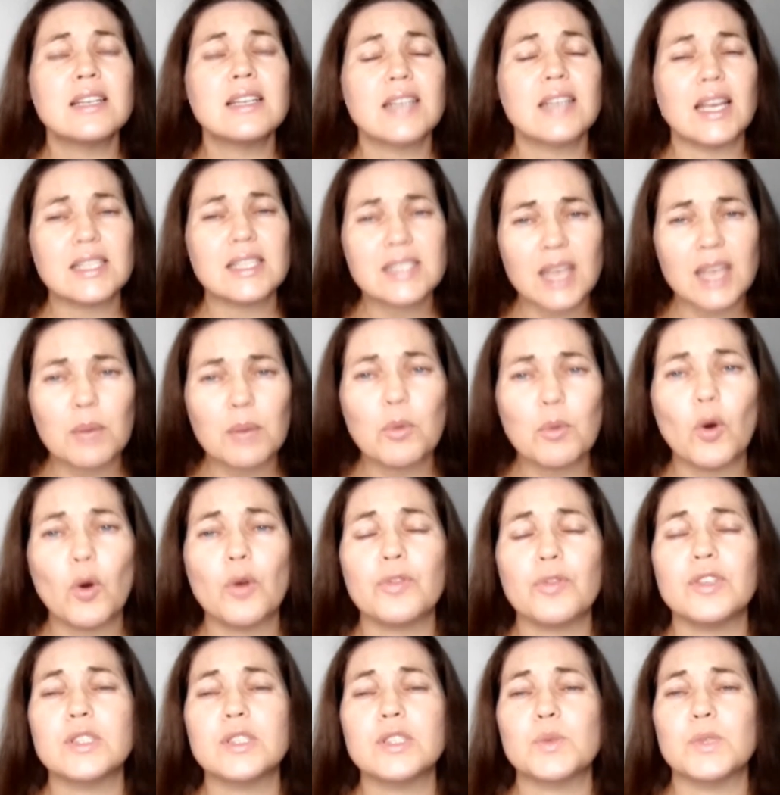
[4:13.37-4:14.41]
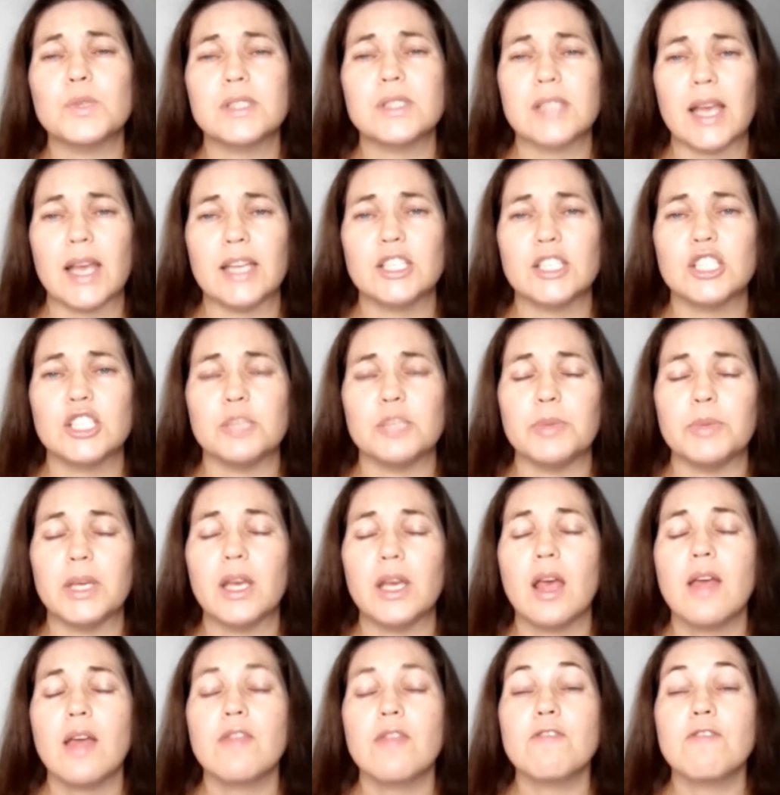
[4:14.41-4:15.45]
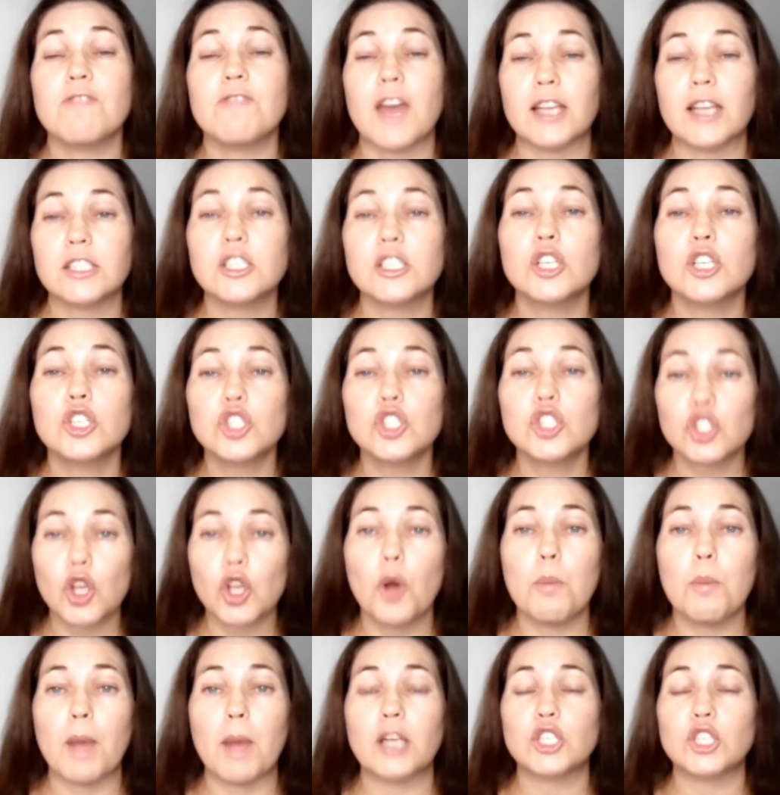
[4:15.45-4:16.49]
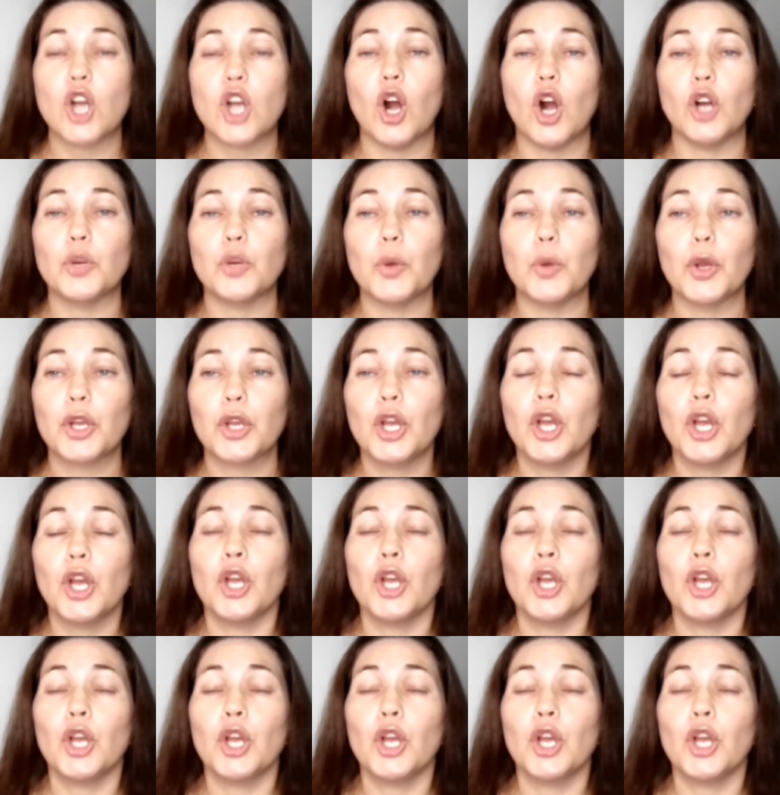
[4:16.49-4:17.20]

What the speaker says: Now, some authors will say to me, that's so much hard work.